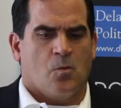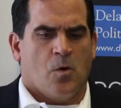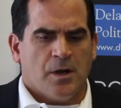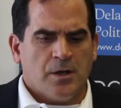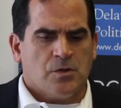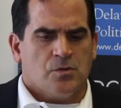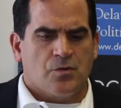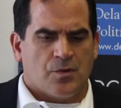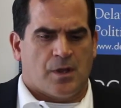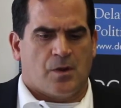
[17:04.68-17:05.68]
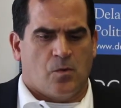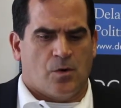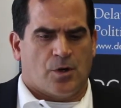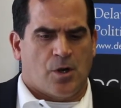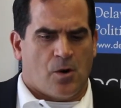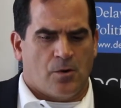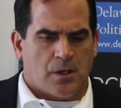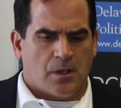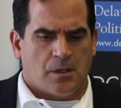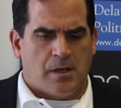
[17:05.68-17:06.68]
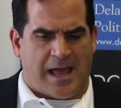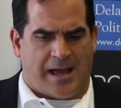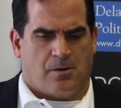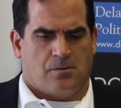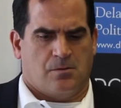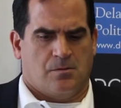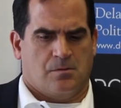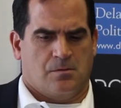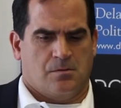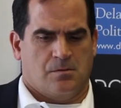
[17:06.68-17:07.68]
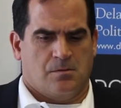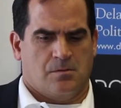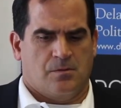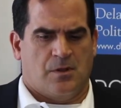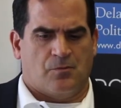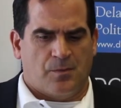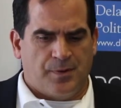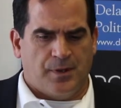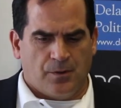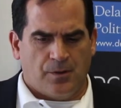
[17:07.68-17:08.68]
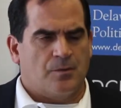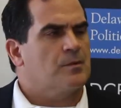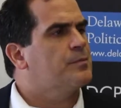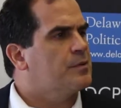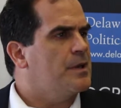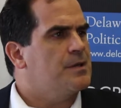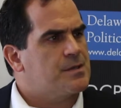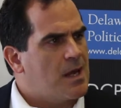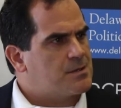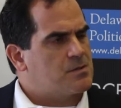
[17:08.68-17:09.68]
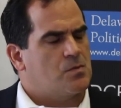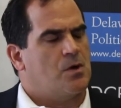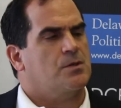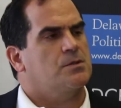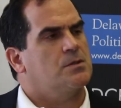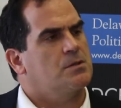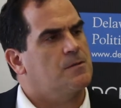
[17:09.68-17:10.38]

Where do you think we're going now that repeal and replace hasn't worked?